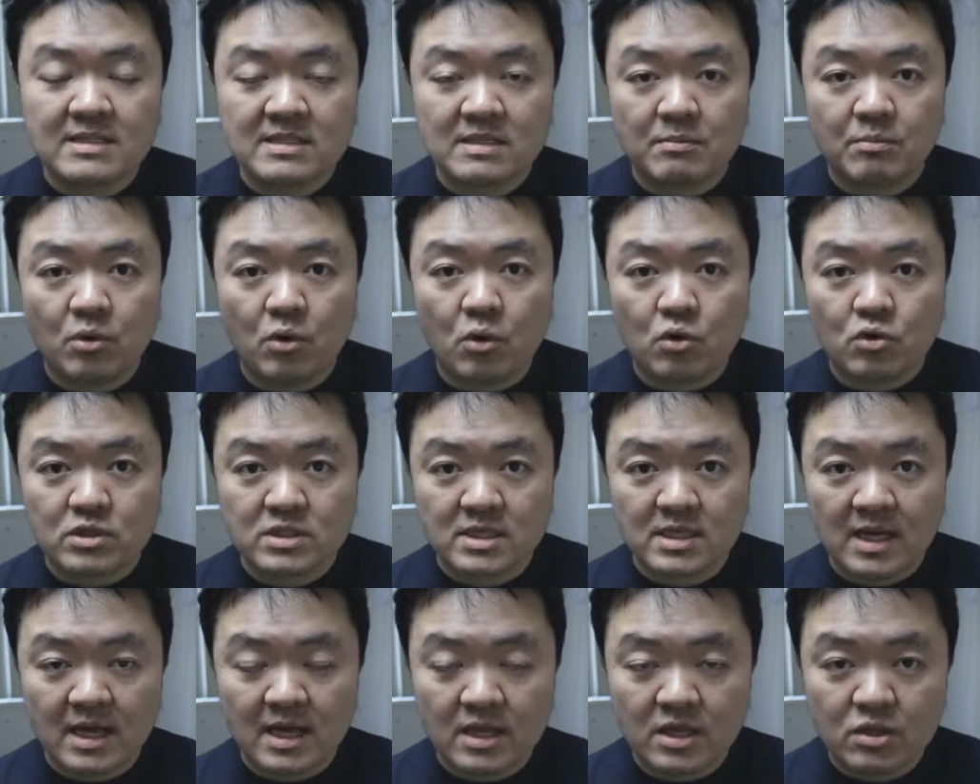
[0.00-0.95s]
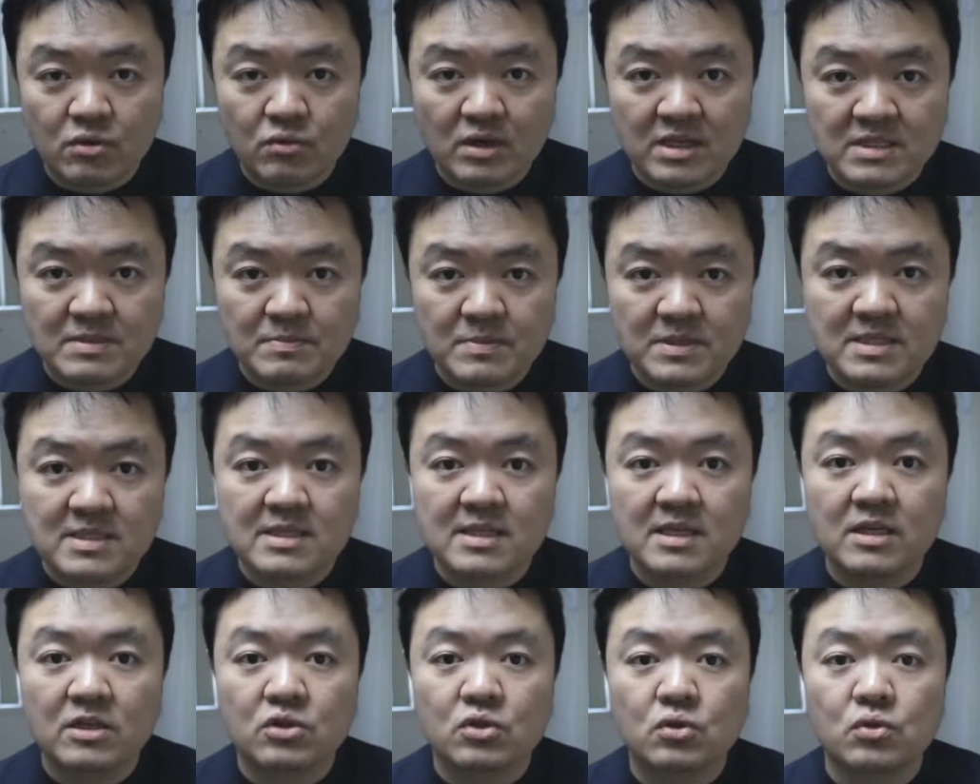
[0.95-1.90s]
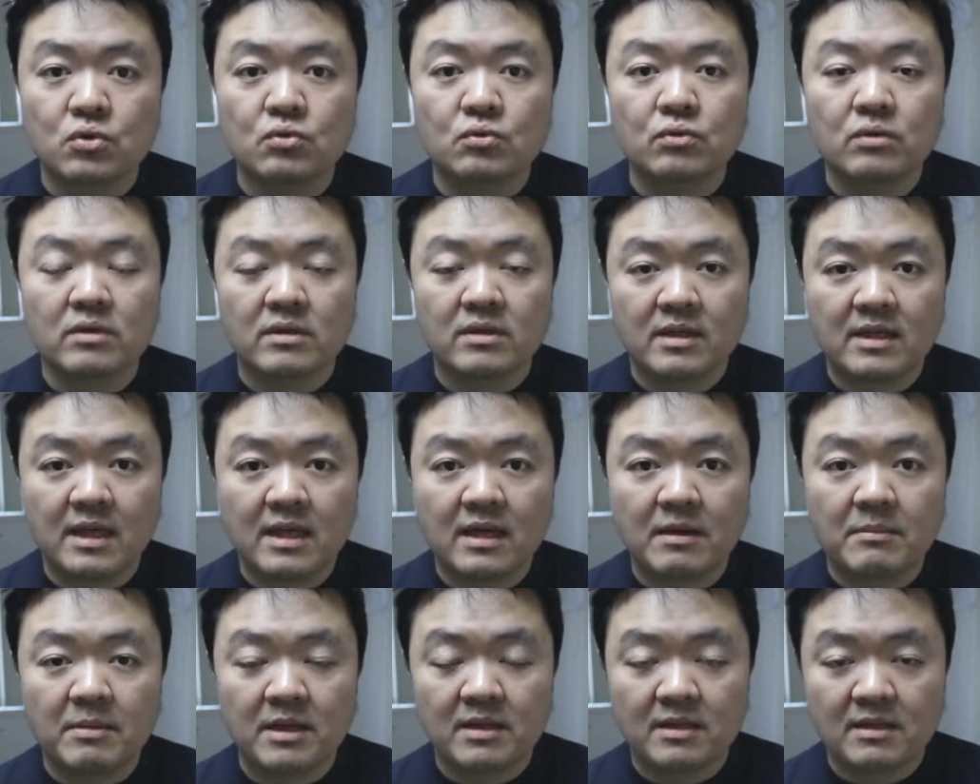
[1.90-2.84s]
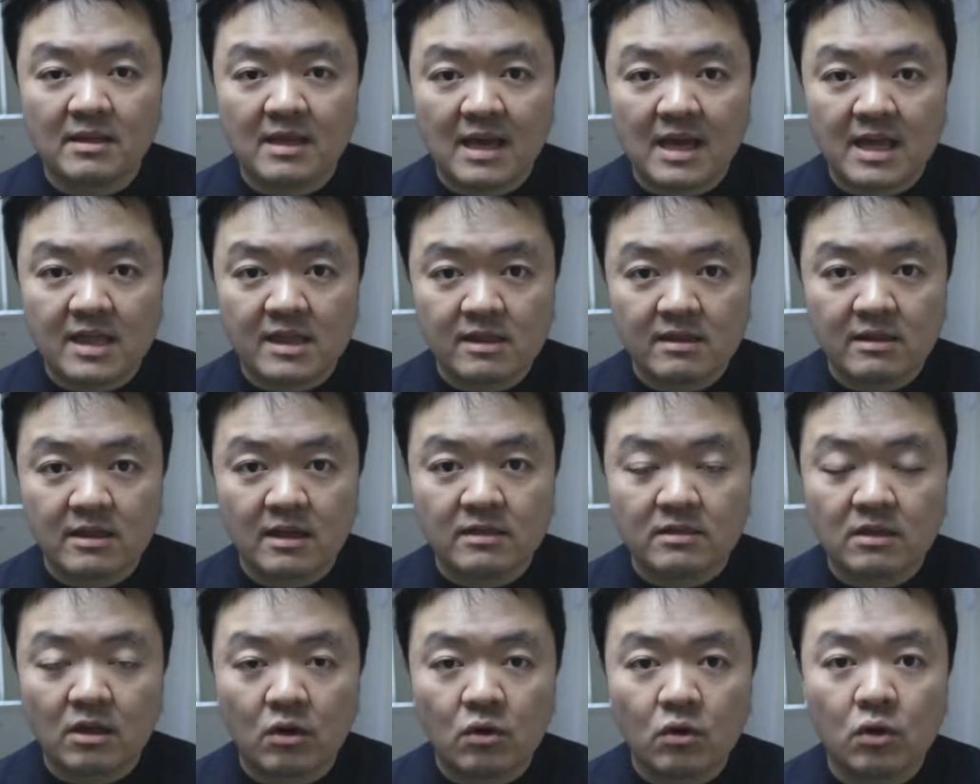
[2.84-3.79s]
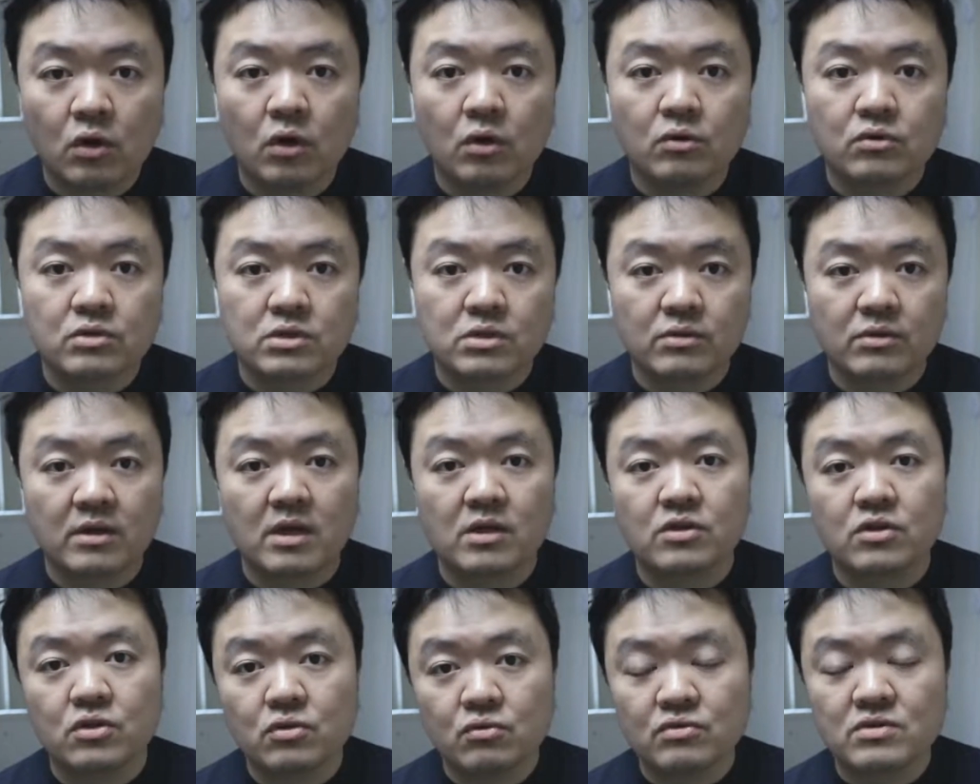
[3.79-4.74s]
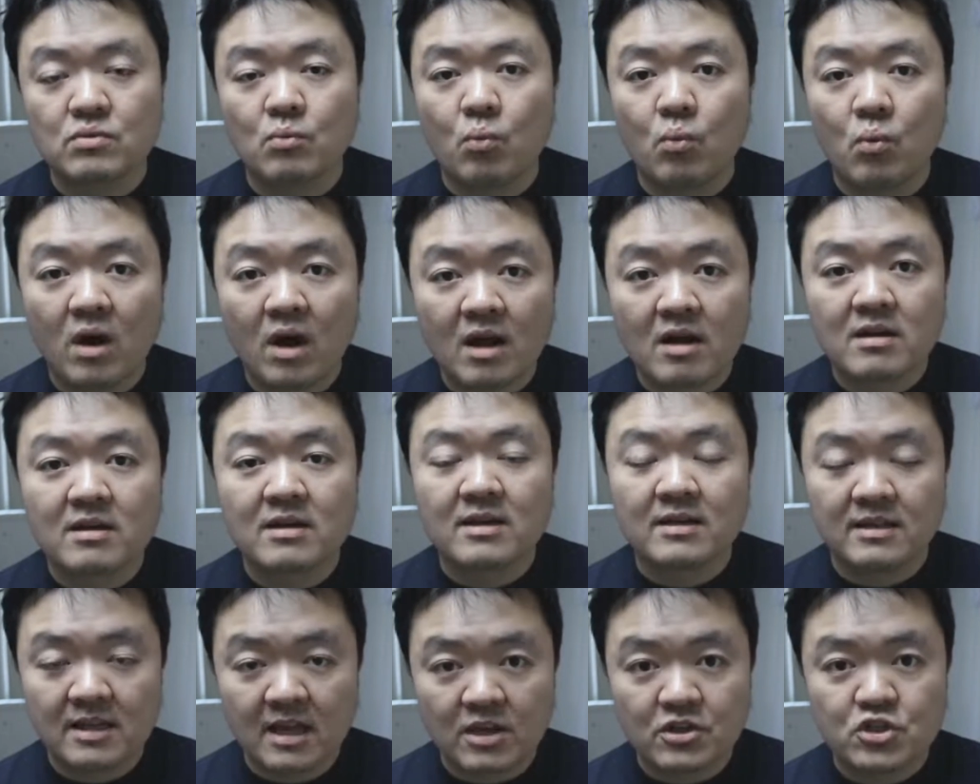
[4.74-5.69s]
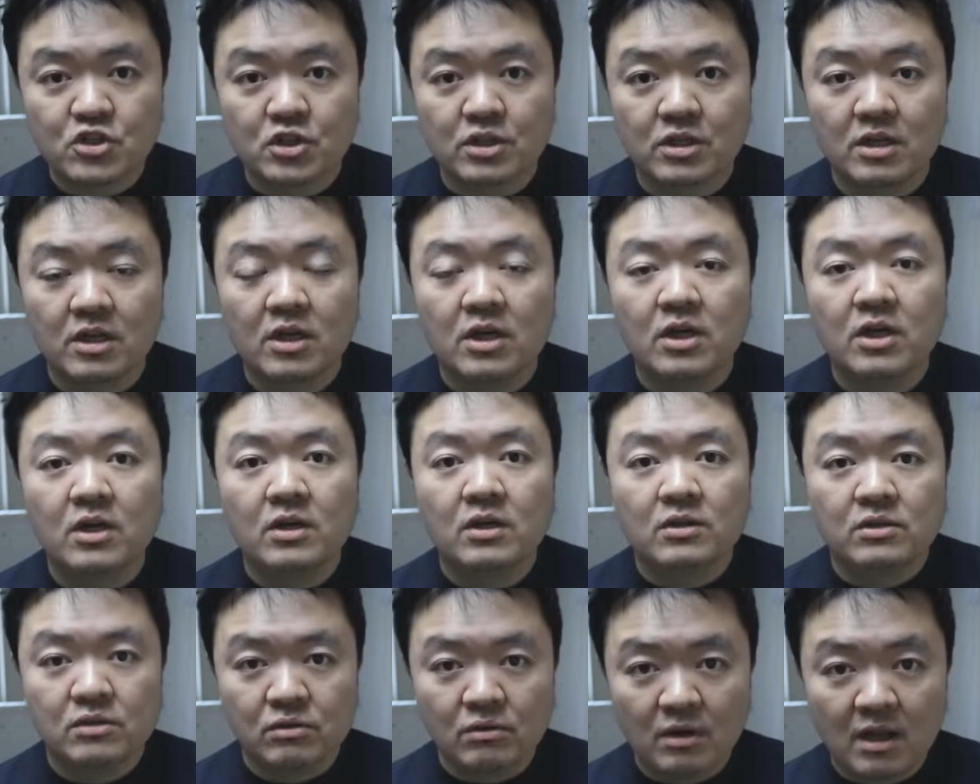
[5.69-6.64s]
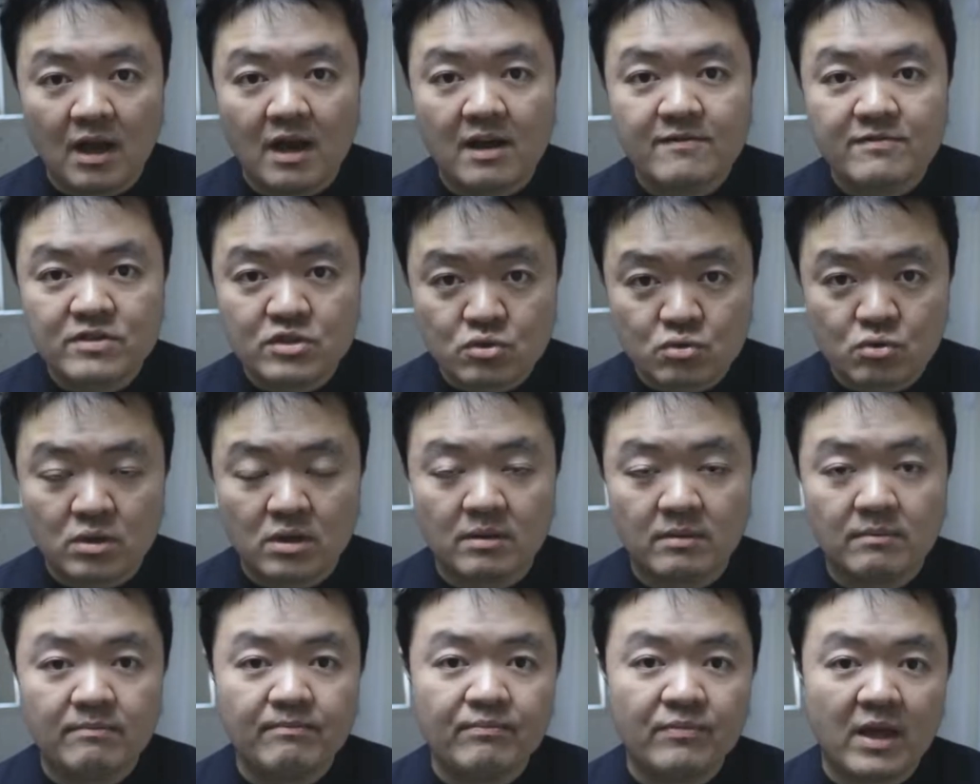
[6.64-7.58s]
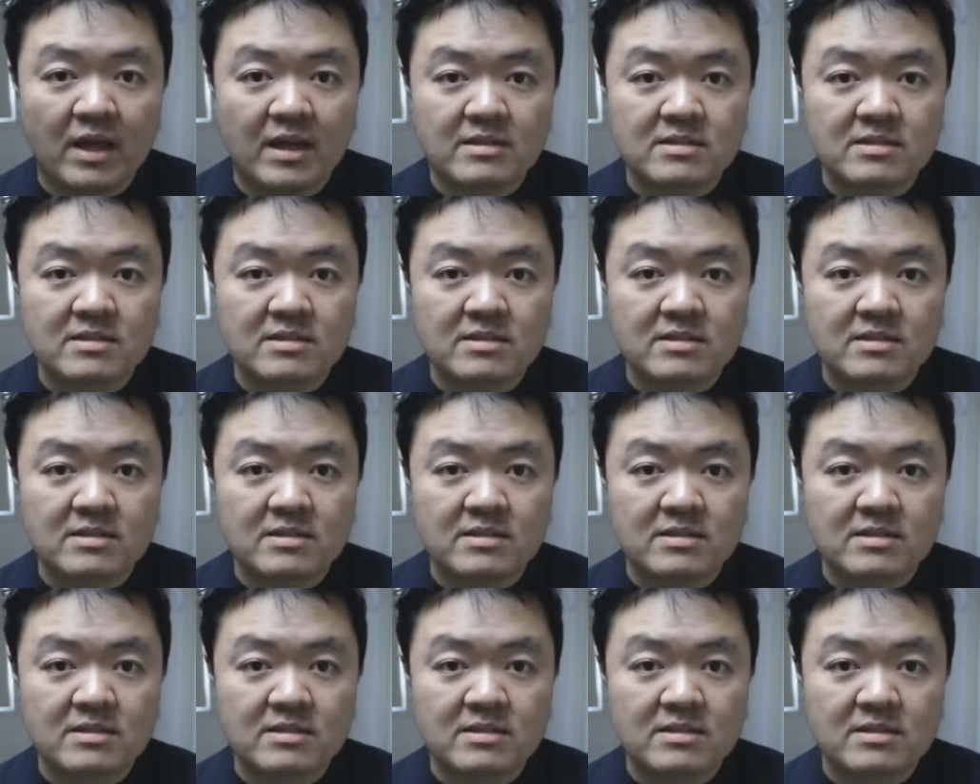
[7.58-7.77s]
It supports a USB-C to gigabit Ethernet dongle, so you can use a wired connection to live stream.